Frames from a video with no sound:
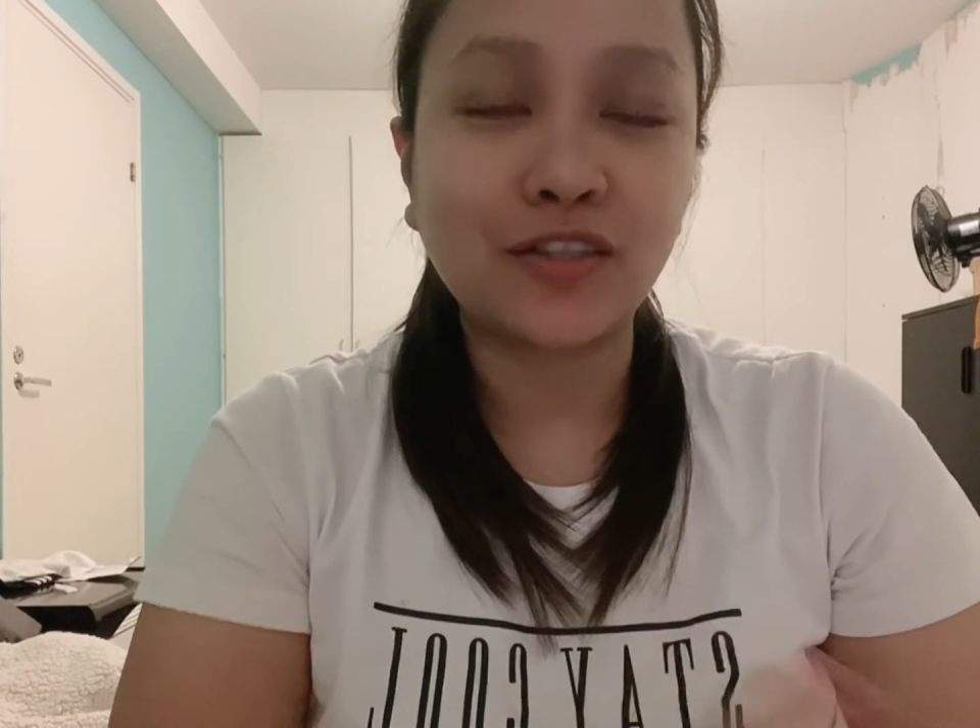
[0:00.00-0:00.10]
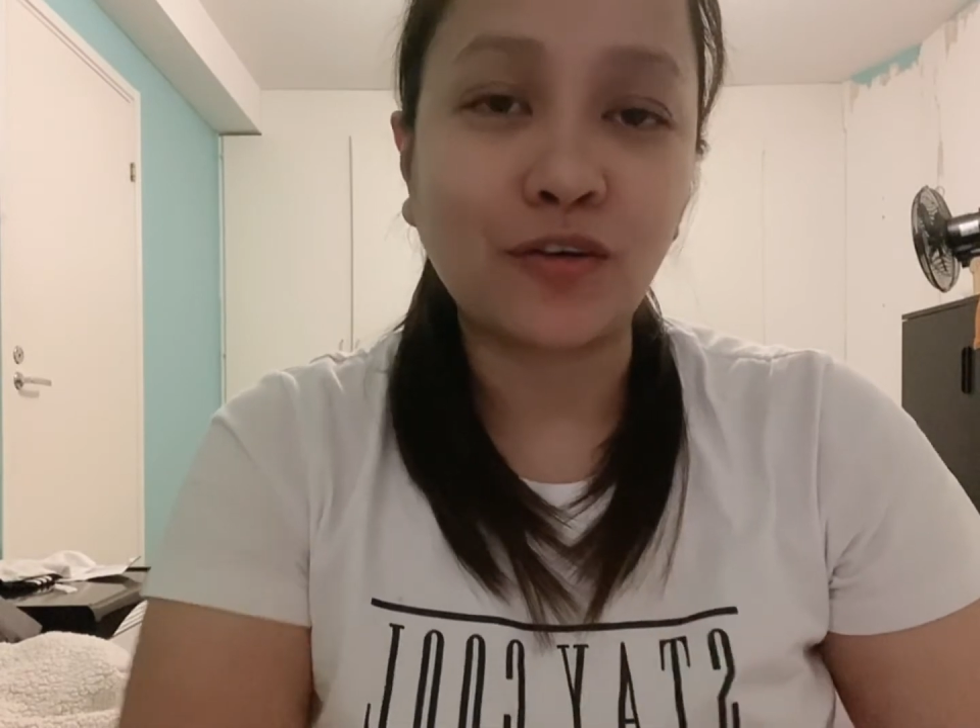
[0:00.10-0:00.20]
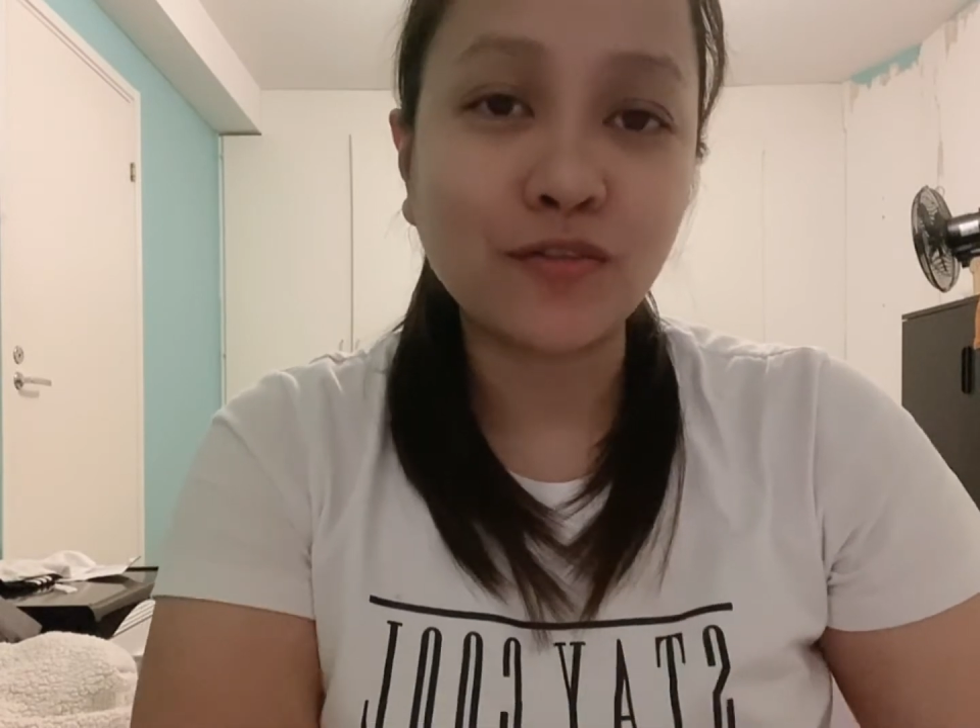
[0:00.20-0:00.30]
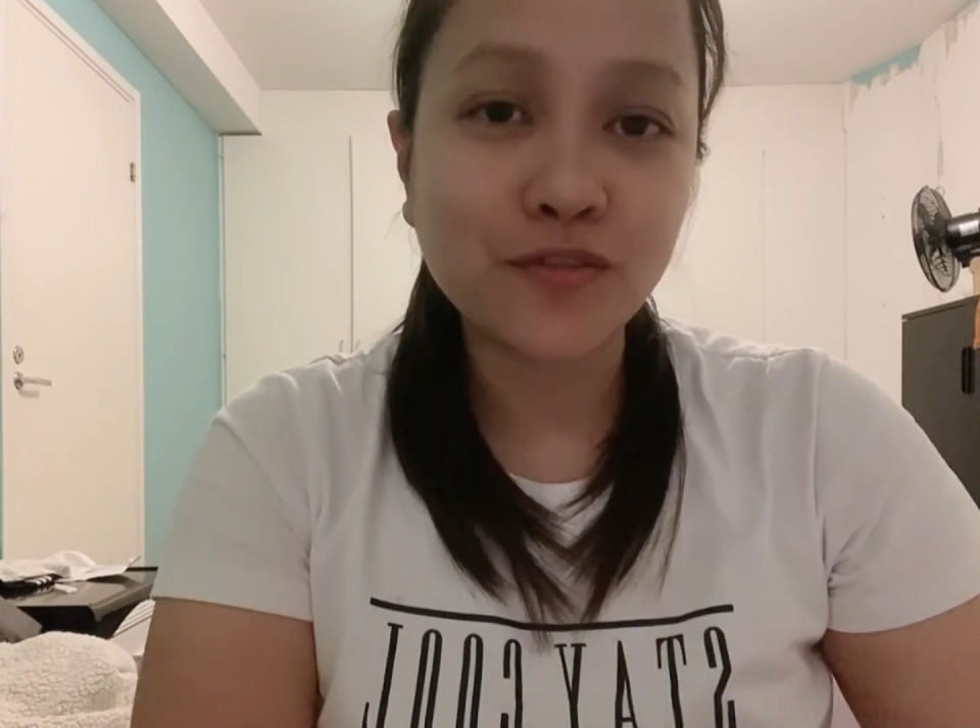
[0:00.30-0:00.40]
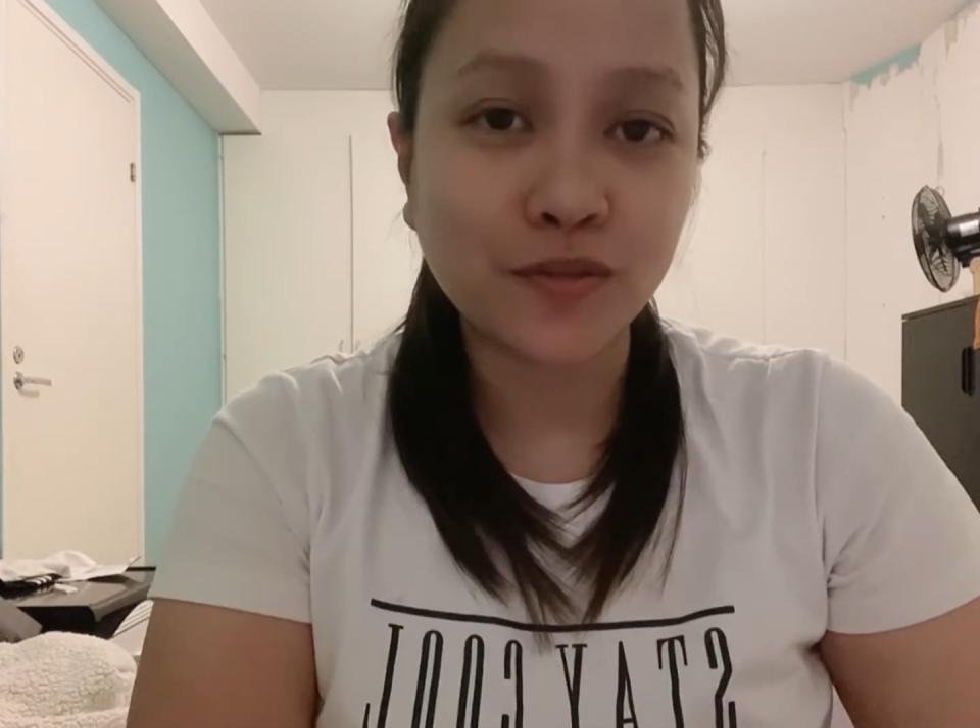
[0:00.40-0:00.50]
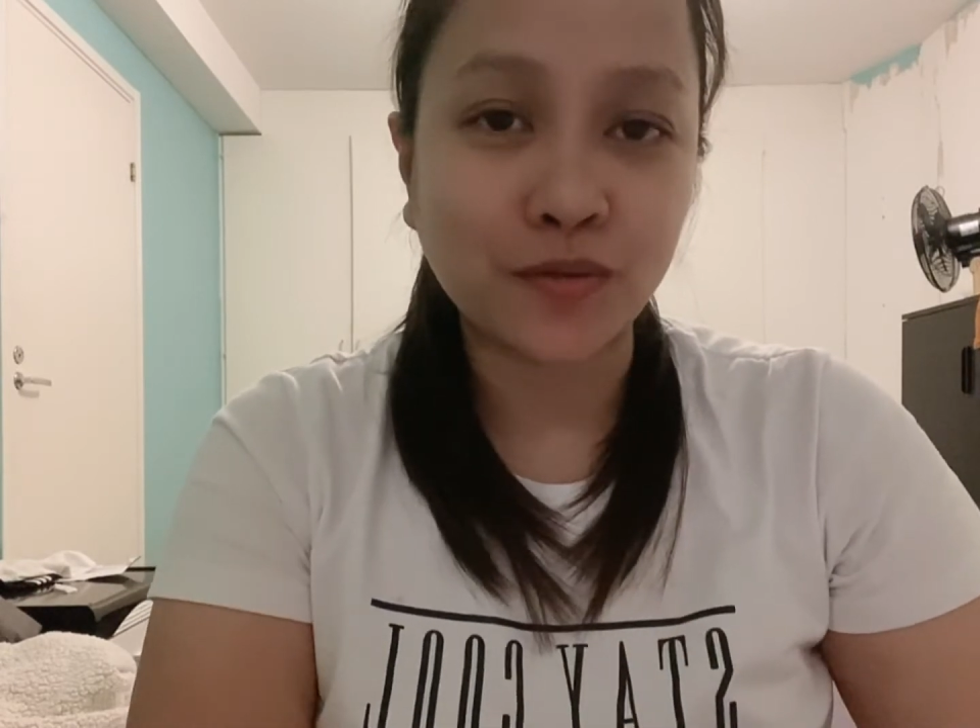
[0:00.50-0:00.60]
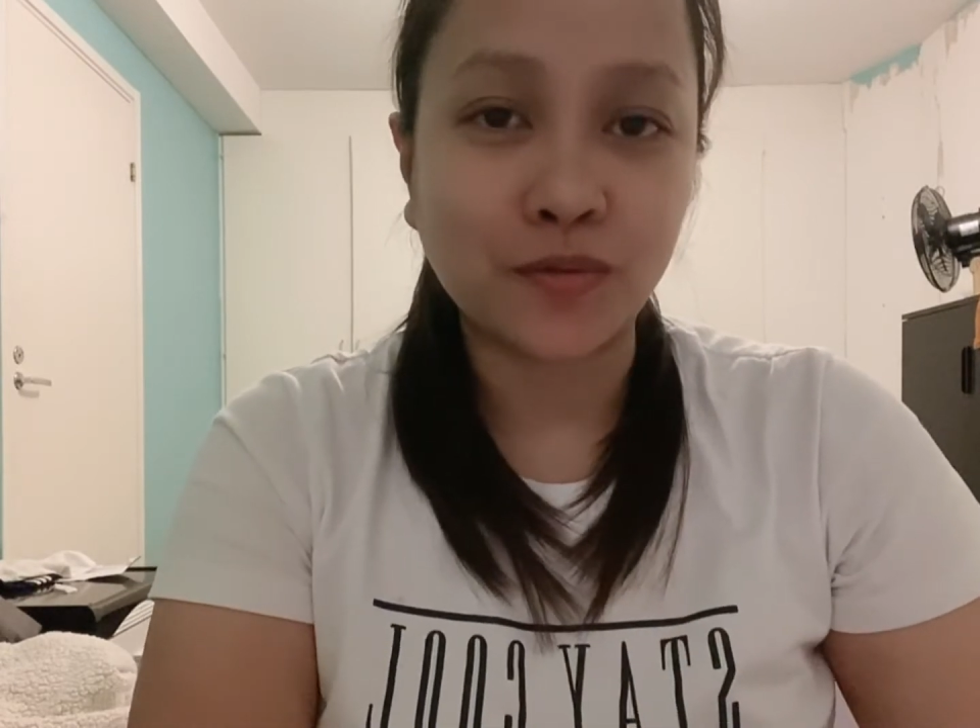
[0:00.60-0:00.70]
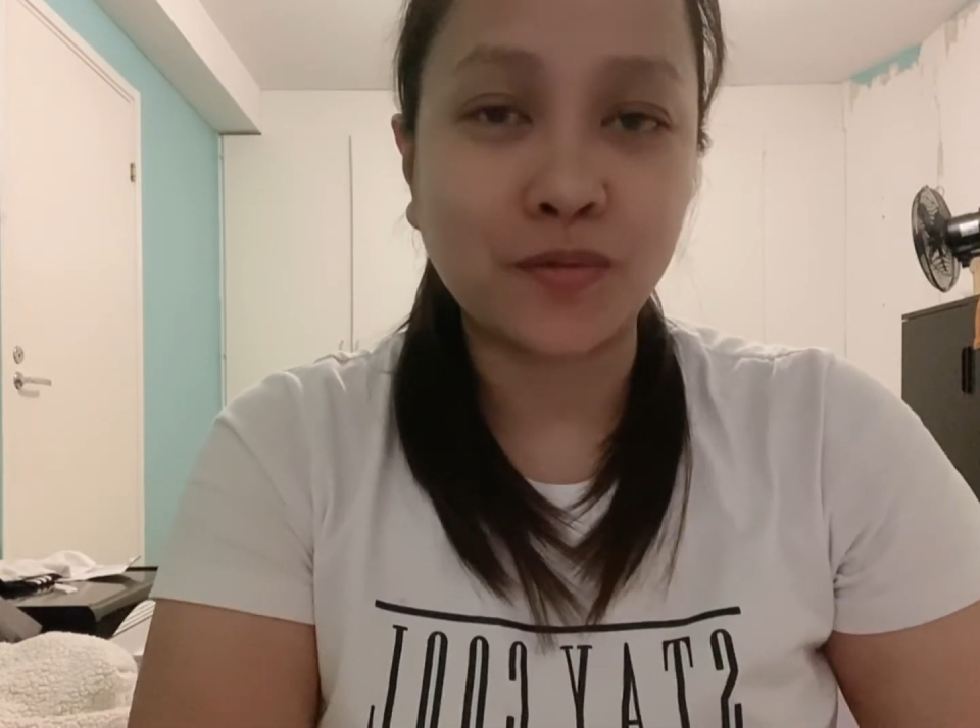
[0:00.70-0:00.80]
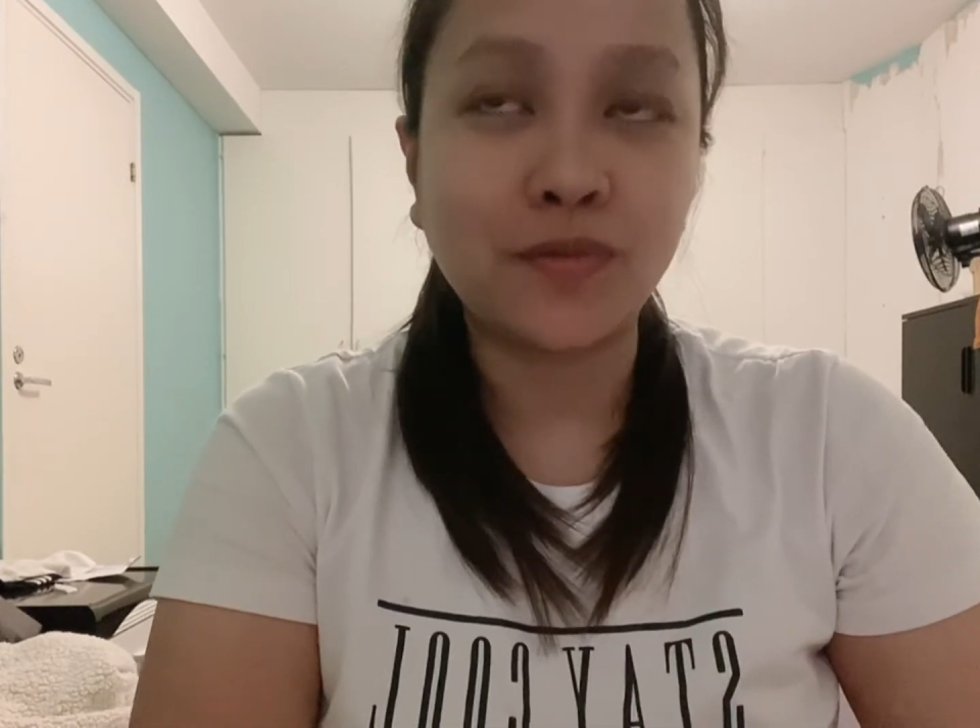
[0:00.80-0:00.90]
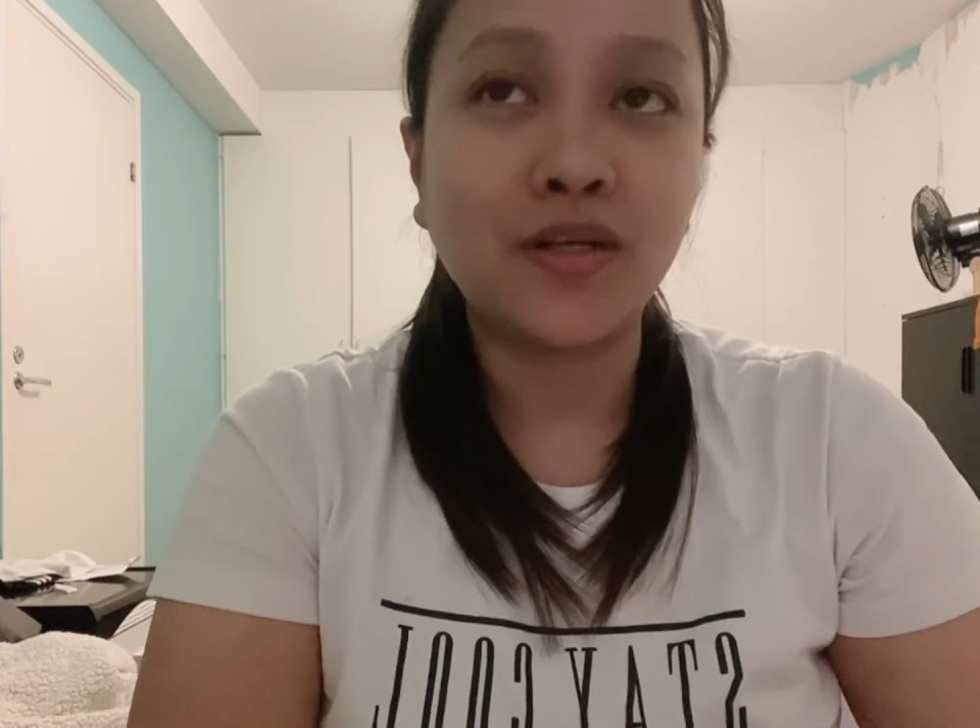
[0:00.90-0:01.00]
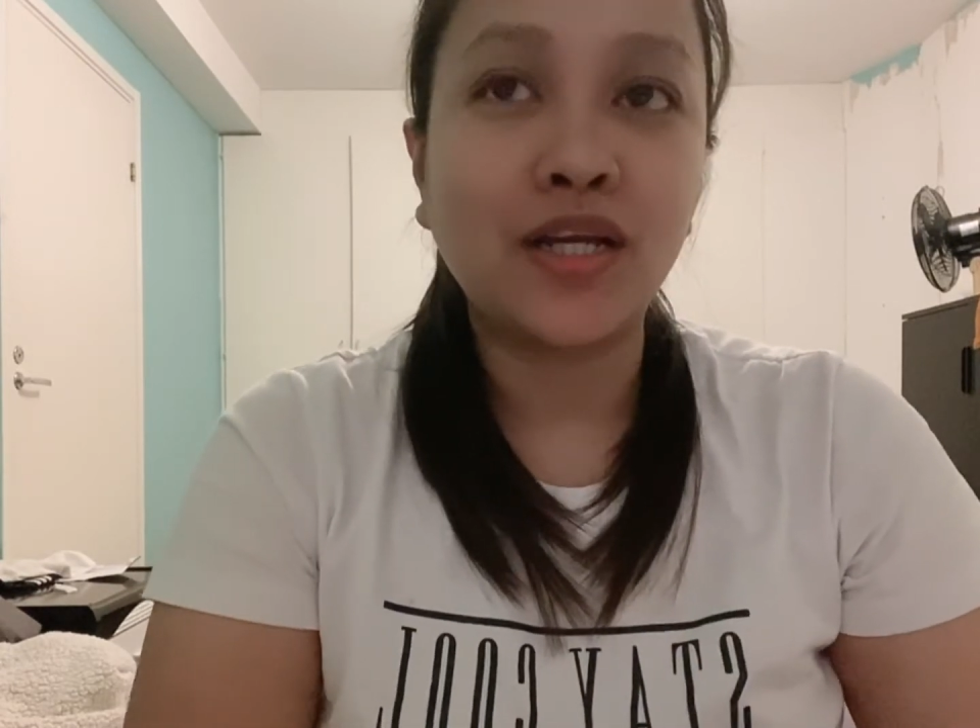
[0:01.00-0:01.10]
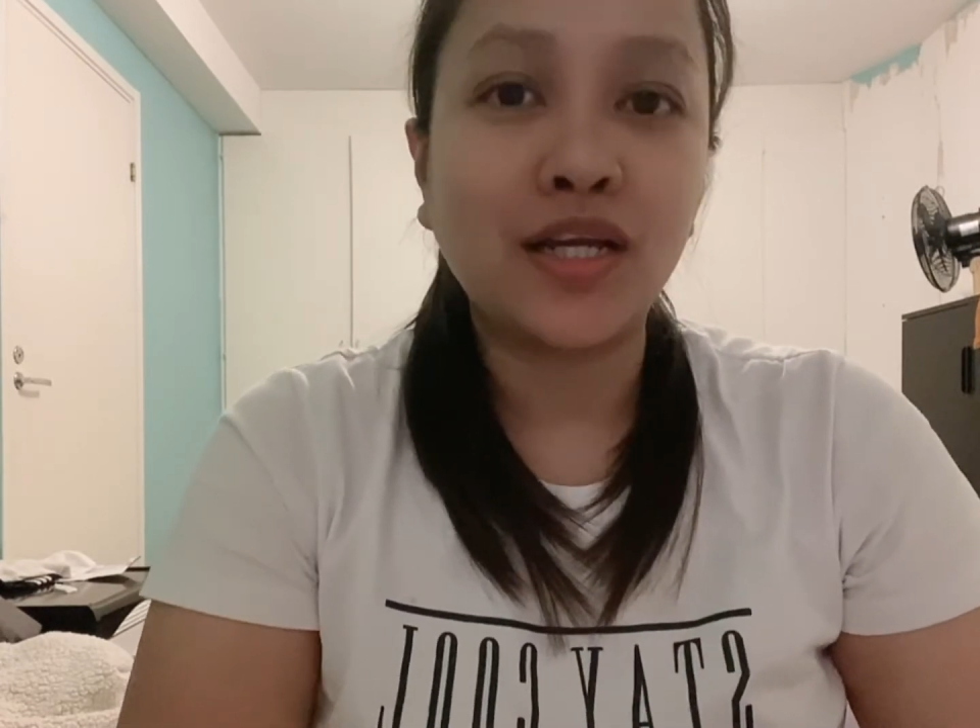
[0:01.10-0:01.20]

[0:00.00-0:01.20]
also,